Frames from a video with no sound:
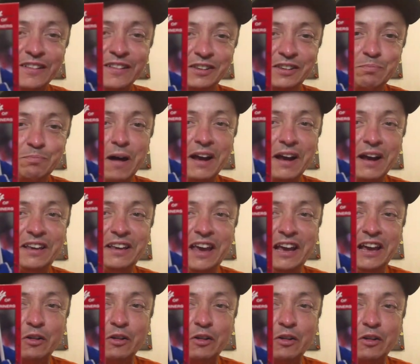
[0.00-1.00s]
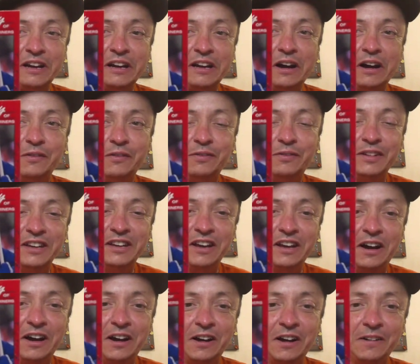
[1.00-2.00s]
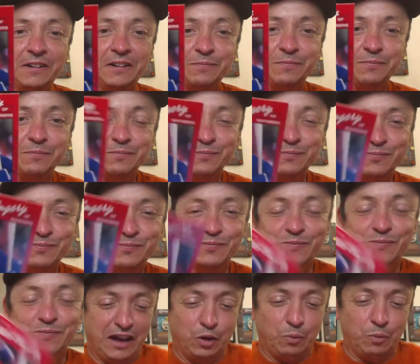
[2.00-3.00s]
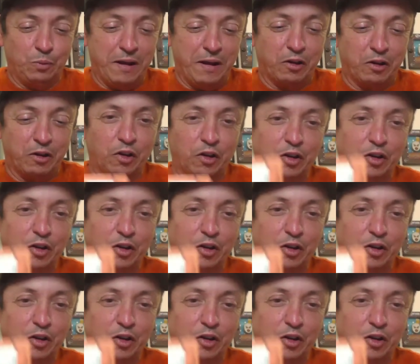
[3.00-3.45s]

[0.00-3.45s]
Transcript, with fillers: So this is Mike Kingery of the uh, the Seattle